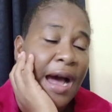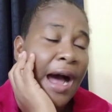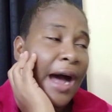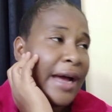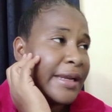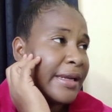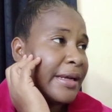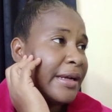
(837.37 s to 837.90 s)

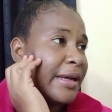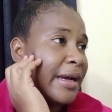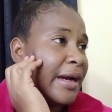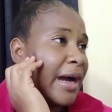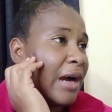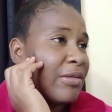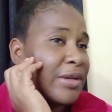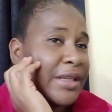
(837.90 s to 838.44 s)
and
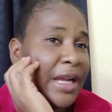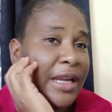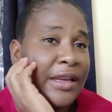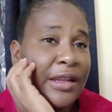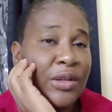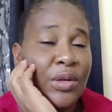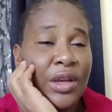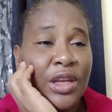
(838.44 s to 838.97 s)
Aaron
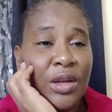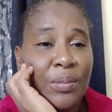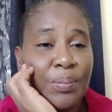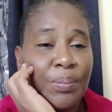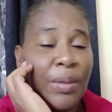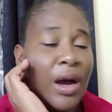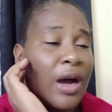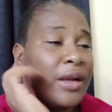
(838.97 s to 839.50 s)
Dante took it
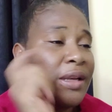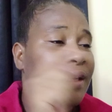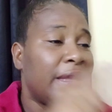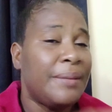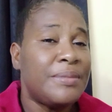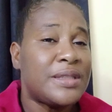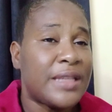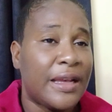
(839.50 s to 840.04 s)
on
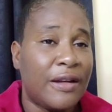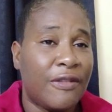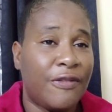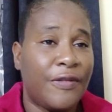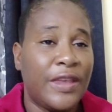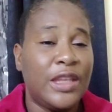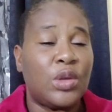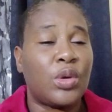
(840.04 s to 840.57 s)
himself.
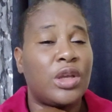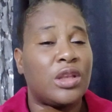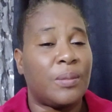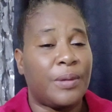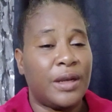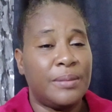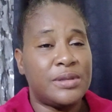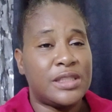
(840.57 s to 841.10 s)
He took it
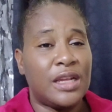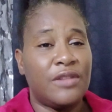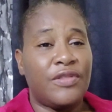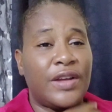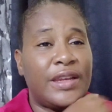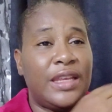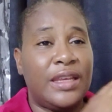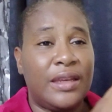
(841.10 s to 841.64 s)
upon himself,
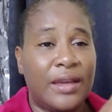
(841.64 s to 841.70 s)
and